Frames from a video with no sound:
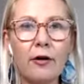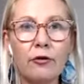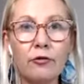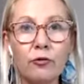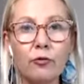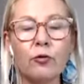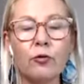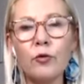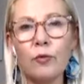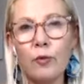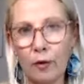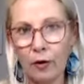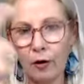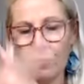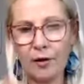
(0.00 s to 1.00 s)
through
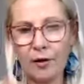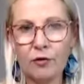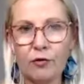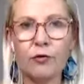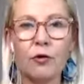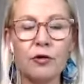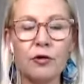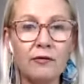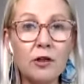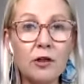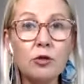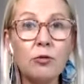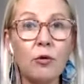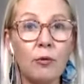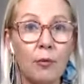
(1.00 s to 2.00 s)
going through those
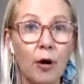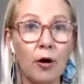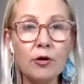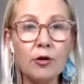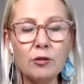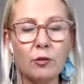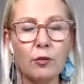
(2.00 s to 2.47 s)
visual modes